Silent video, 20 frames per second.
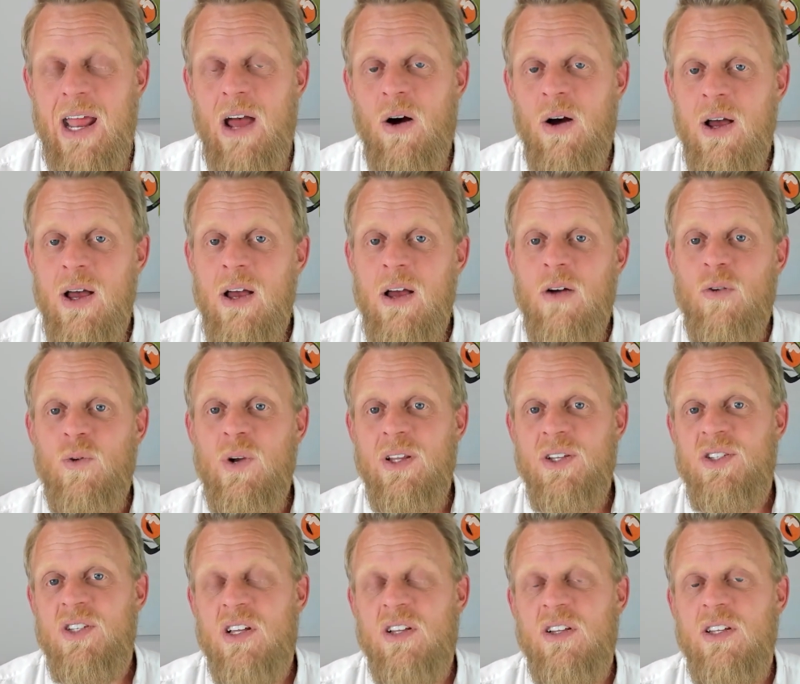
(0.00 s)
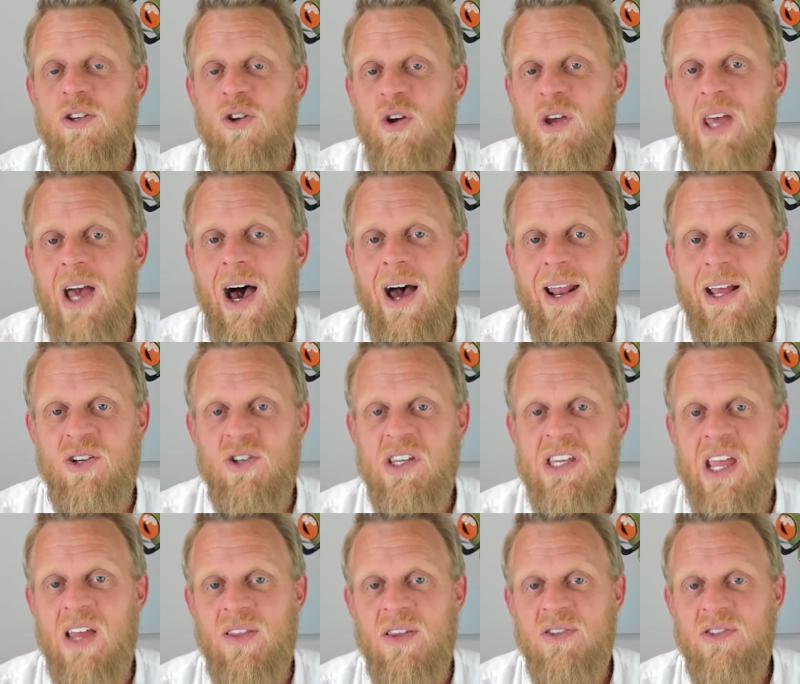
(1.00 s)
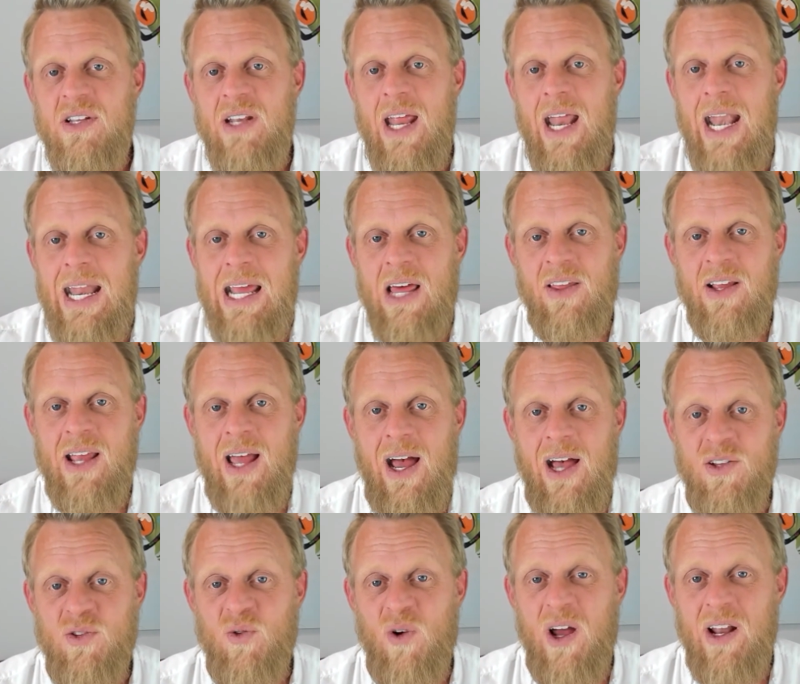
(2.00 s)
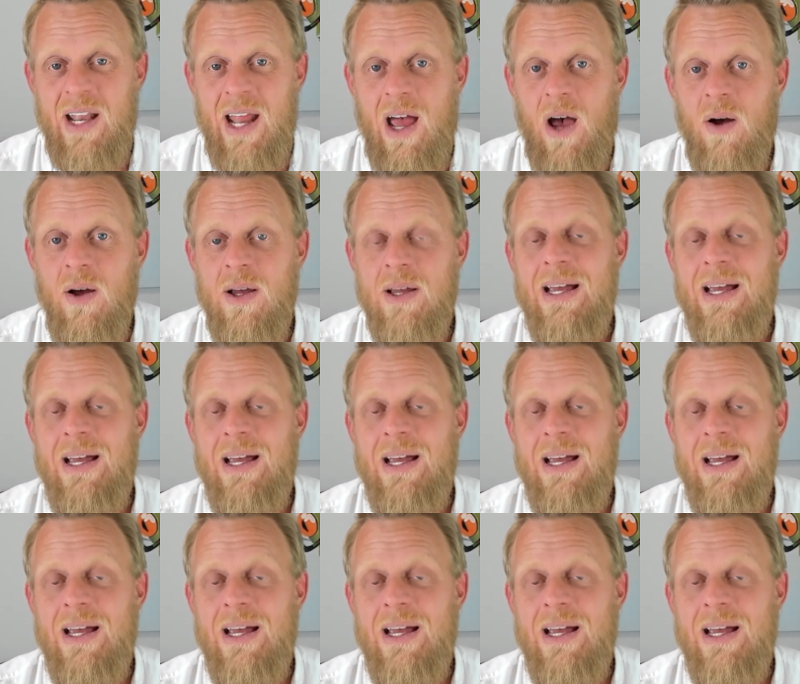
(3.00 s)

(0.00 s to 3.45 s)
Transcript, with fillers: Now, realistically, you can't actually get this in any other cars right now